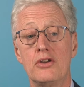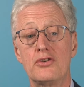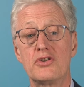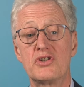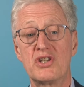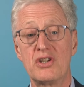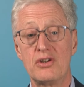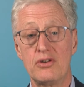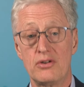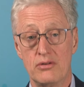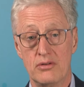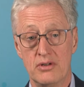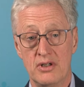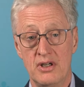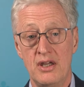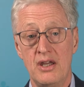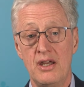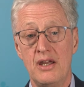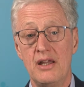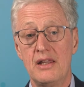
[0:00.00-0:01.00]
2.
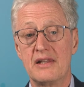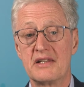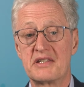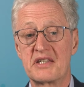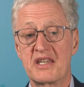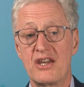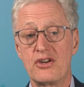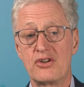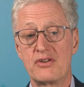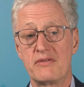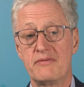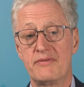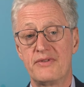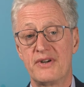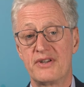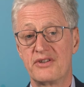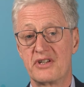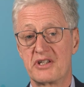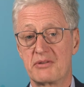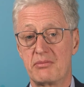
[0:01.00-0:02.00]
Litigation
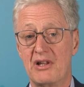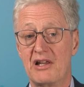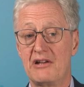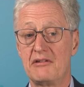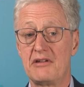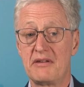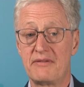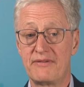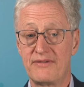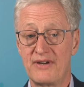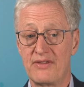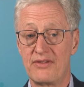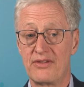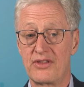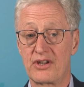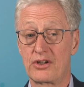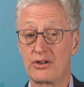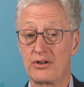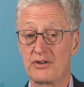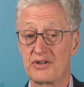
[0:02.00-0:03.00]
funders will only fund
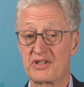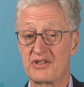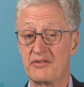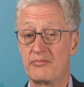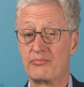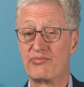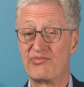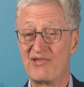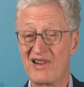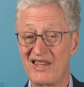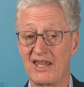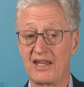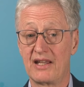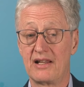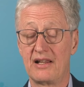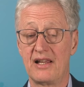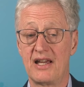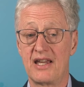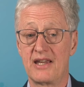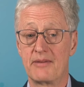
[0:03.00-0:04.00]
the costs of bringing
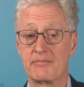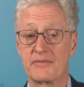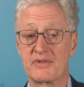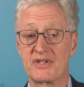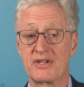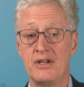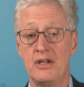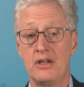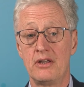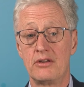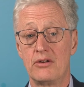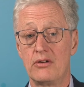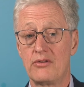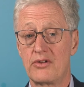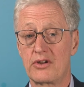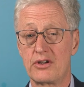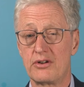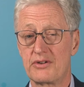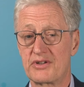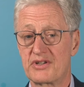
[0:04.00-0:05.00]
claims, not the
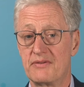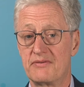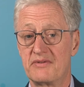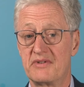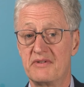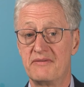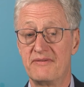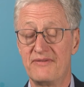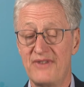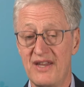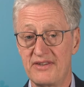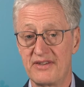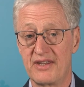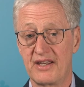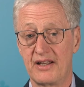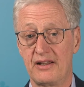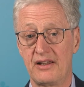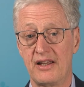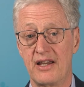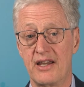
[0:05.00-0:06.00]
costs of
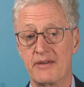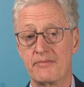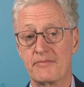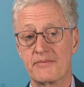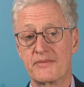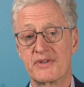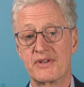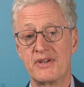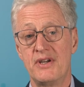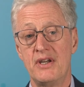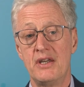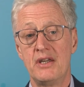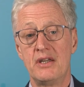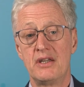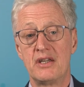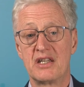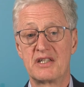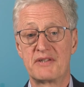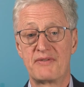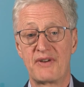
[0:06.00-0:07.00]
defending claims.
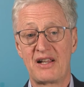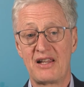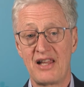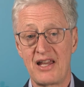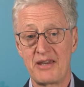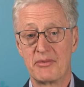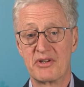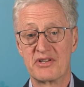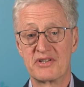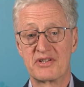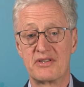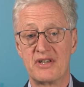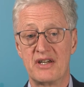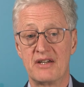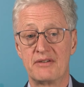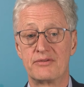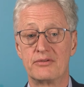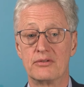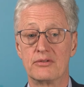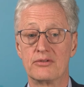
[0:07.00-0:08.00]
It's for claimants,
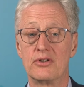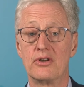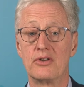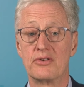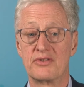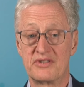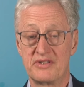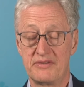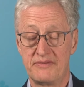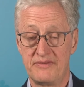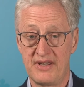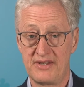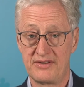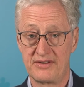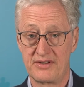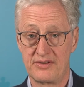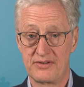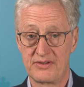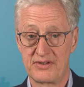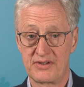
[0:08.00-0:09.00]
therefore, not
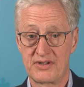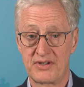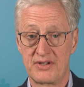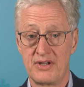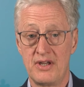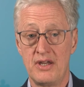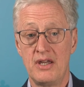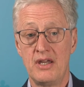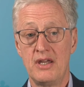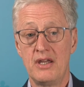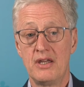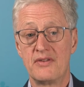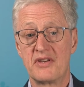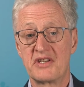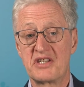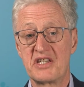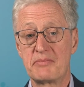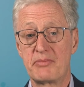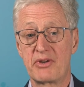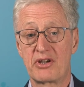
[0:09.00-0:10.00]
defendants.
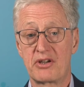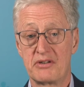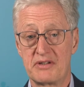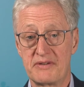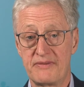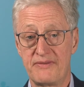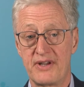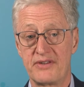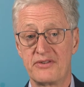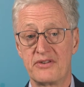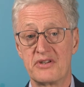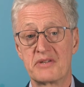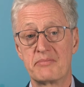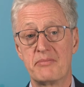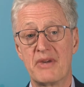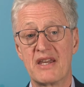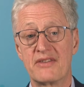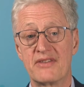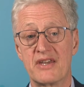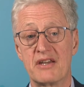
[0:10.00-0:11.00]
This is because funders
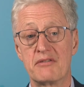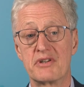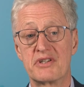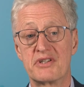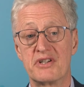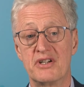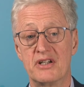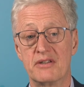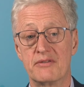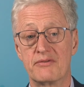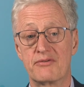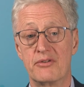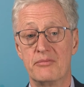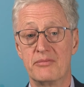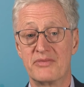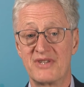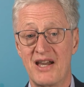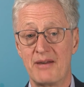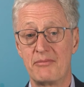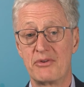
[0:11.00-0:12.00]
make their return from
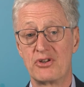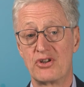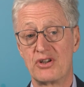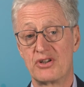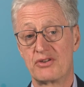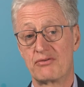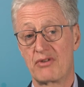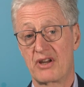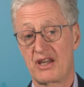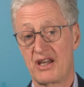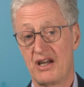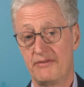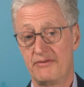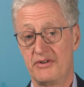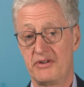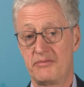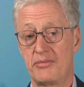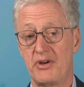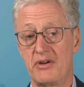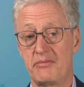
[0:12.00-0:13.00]
damages
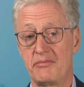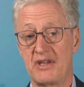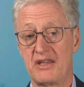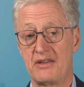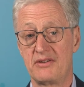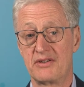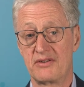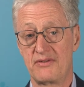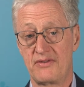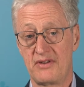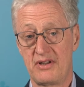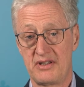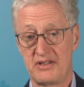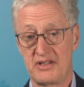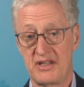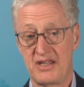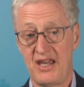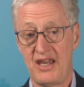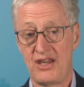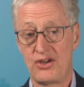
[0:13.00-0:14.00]
recovered by means of the
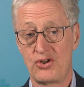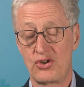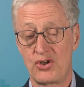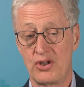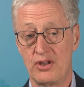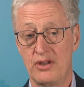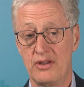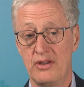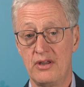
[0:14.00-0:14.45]
litigation.